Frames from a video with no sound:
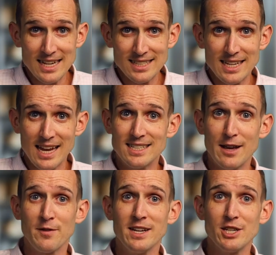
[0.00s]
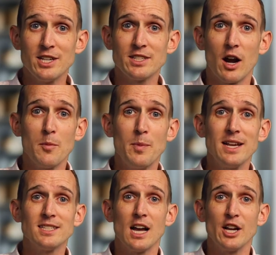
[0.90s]
ACA definitions are
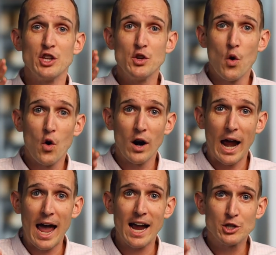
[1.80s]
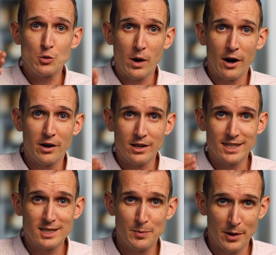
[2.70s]
based on your actuarial
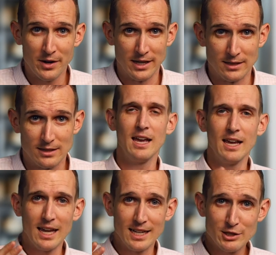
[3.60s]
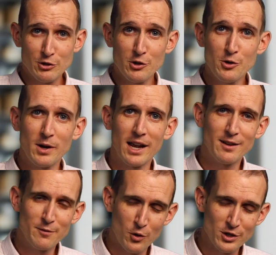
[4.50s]
experience. It's true and
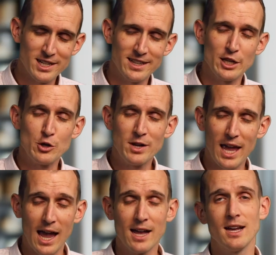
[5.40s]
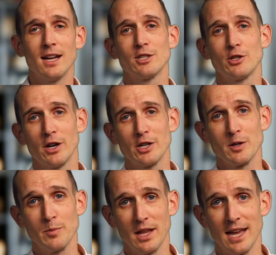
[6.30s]
unfortunate that you cannot
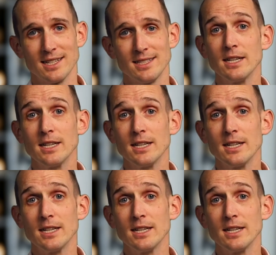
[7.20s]
structure plans to